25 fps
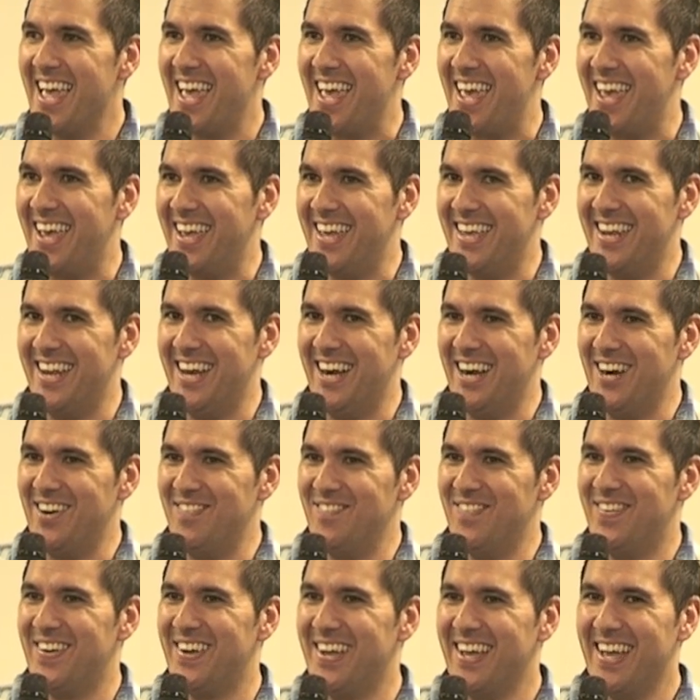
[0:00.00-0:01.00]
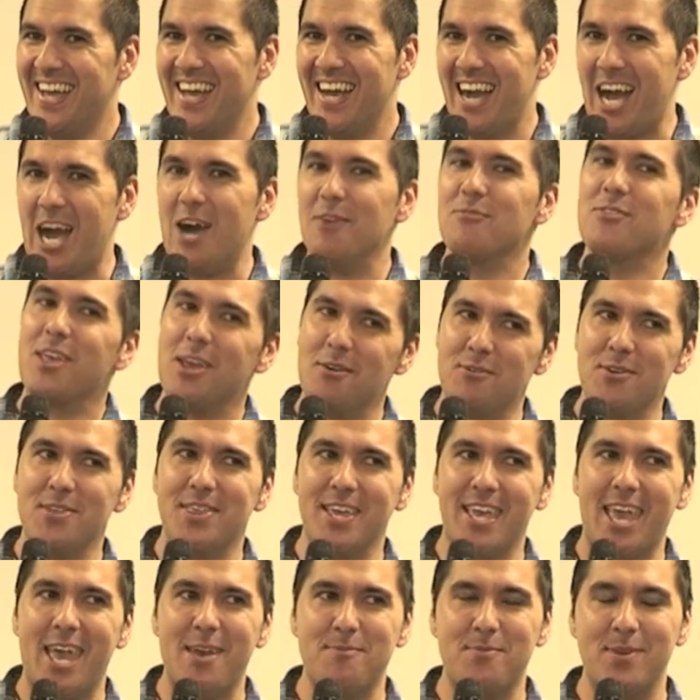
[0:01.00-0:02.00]
And after
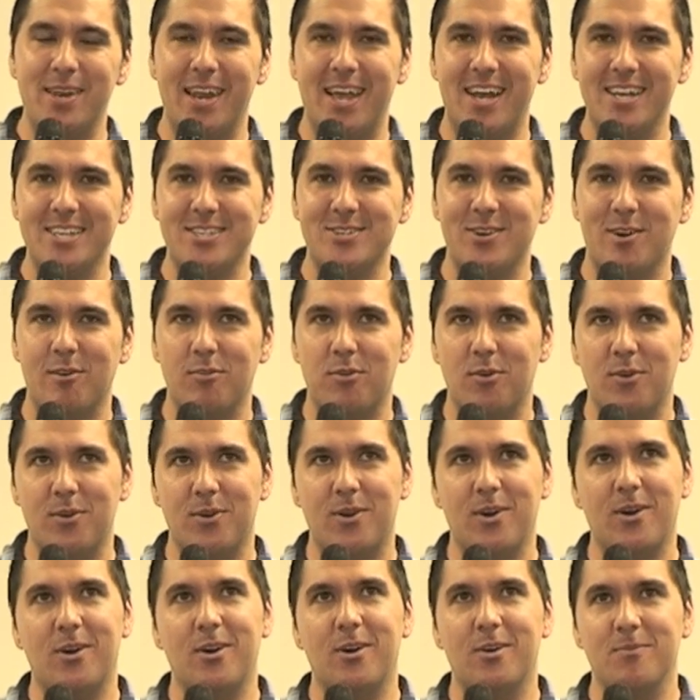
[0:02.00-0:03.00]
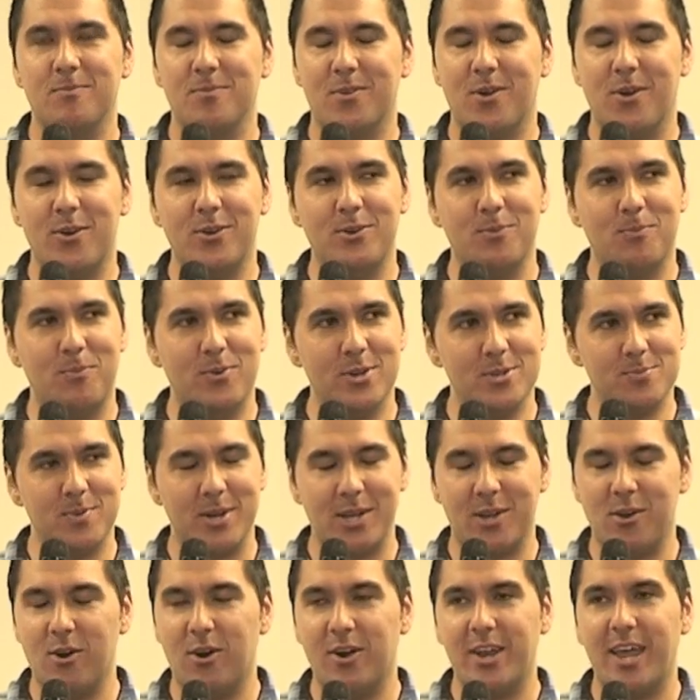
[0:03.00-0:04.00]
everything happened last year, I thought, oh, I'm going to
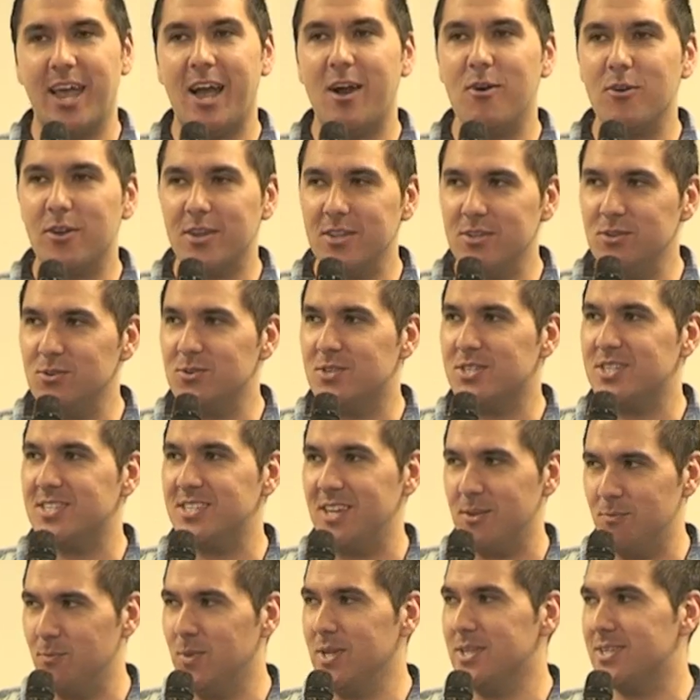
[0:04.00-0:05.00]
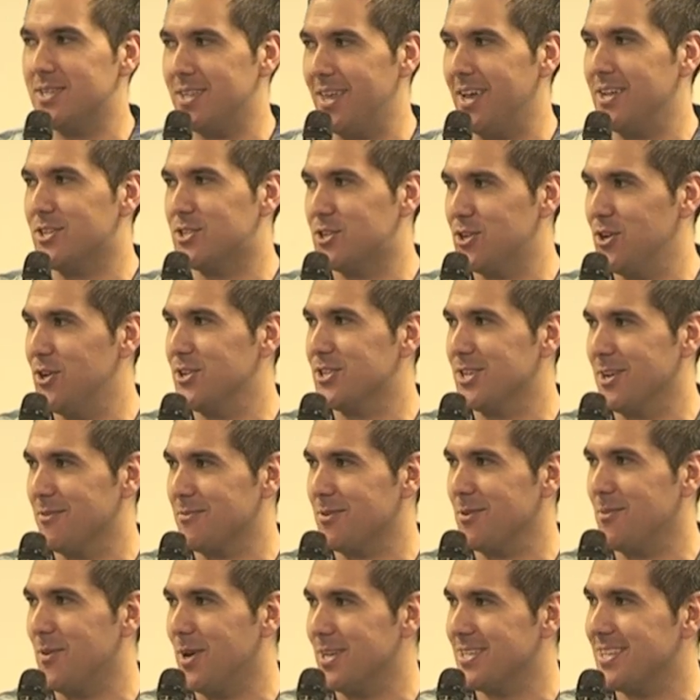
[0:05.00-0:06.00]
Brisbane, God, how can you send me to that church
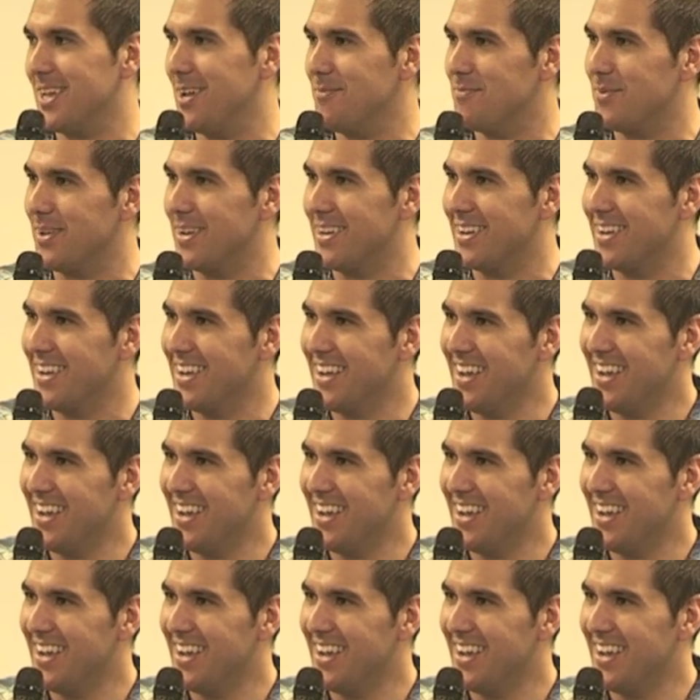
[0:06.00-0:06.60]
after what's happened?